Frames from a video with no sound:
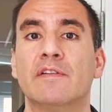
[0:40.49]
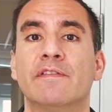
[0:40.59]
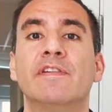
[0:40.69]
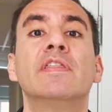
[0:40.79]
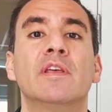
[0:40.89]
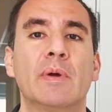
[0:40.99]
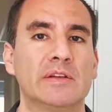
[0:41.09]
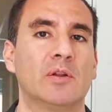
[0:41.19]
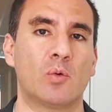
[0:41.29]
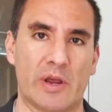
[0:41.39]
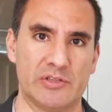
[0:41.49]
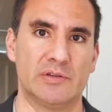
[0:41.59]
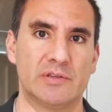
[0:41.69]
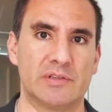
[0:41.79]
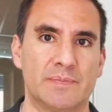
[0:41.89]
fundamental
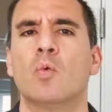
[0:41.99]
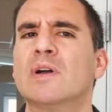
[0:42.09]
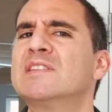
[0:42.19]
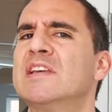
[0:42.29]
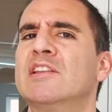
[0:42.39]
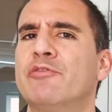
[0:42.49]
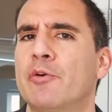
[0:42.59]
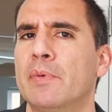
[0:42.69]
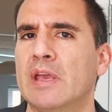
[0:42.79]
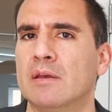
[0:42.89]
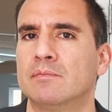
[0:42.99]
questions. What's in it for me?